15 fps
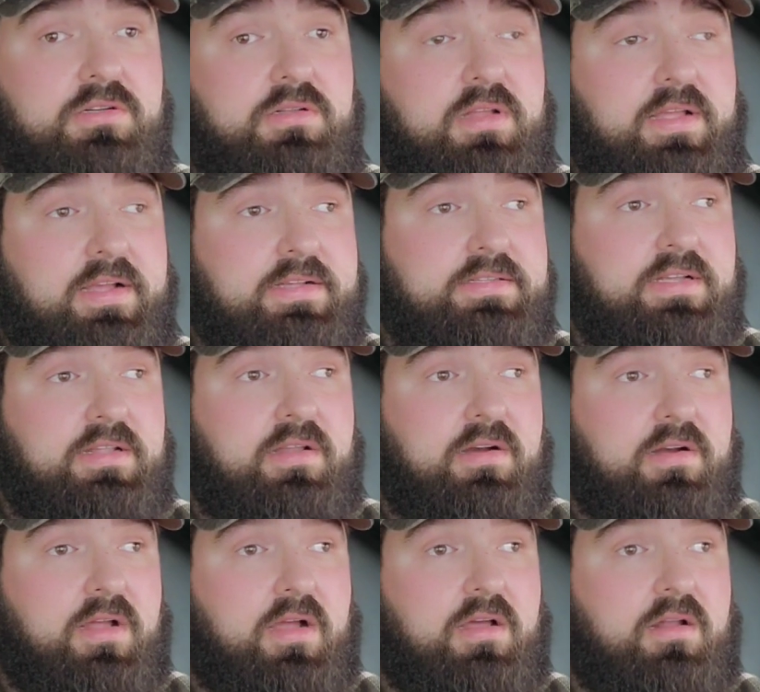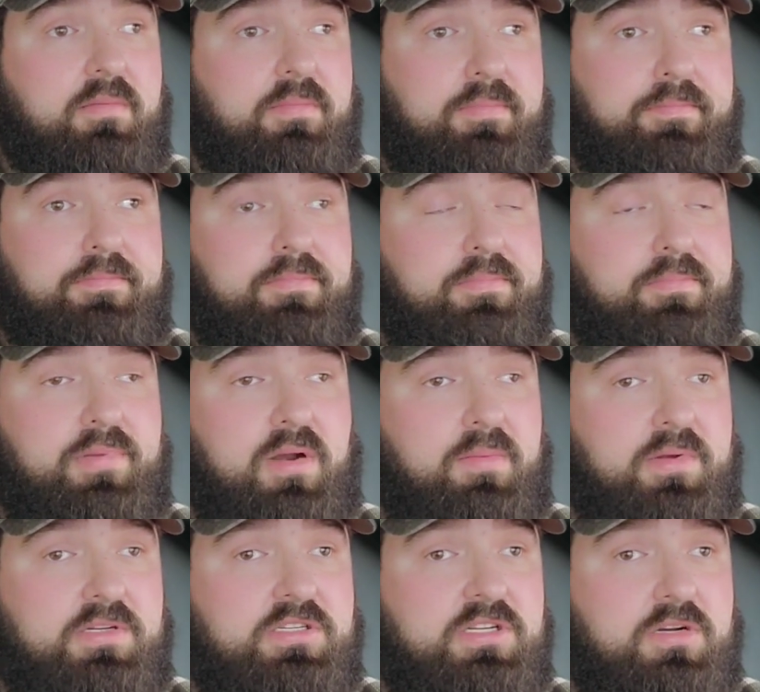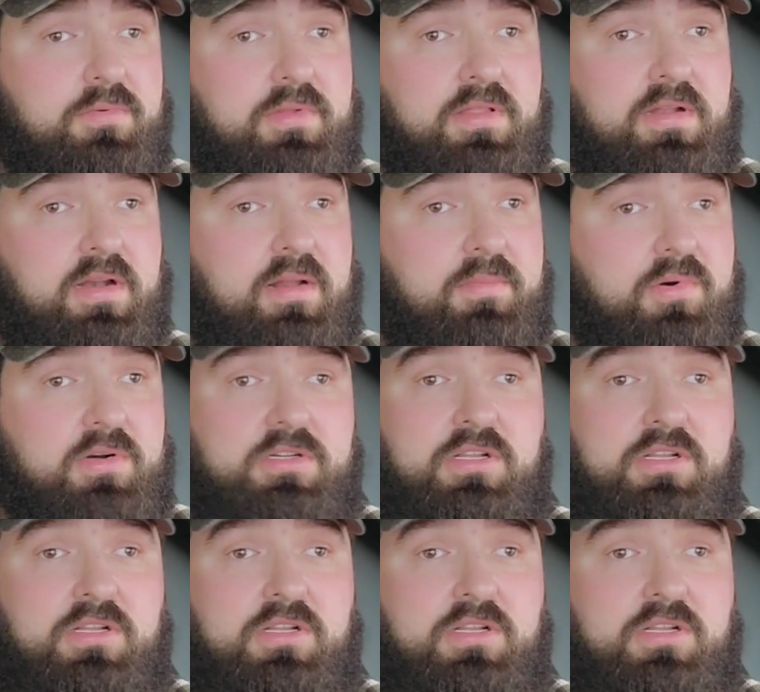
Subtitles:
like I said, they're not going to pretty much deal with it anymore.